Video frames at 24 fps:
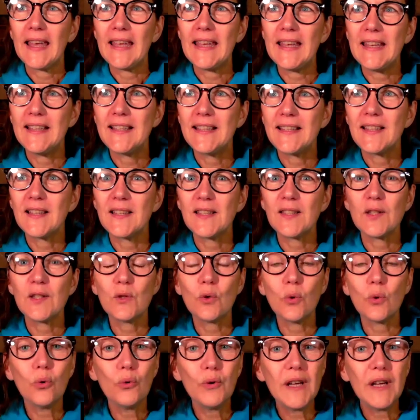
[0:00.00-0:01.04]
is the
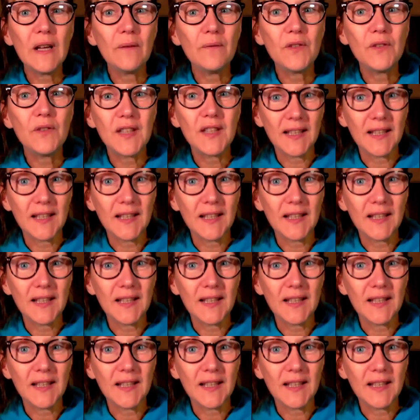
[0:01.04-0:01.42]
story of